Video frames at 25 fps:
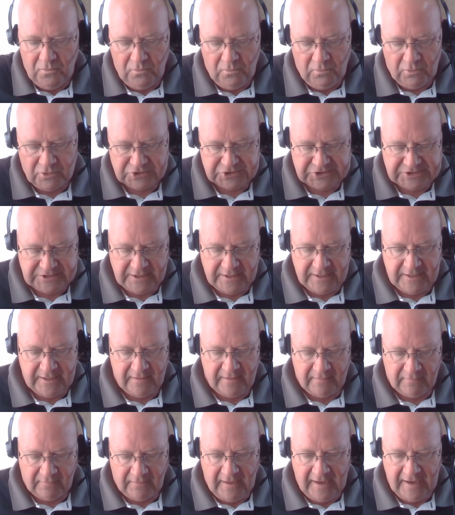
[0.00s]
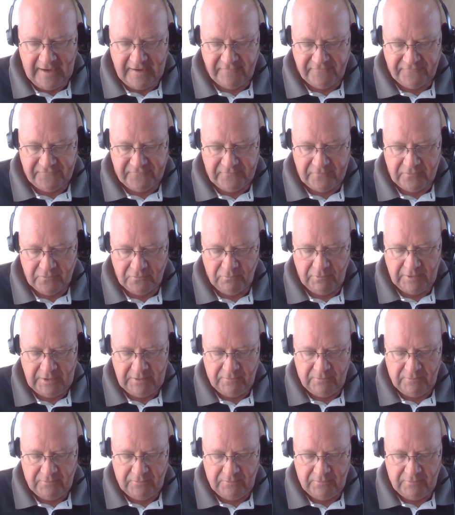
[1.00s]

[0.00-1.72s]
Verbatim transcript: we're studying life, we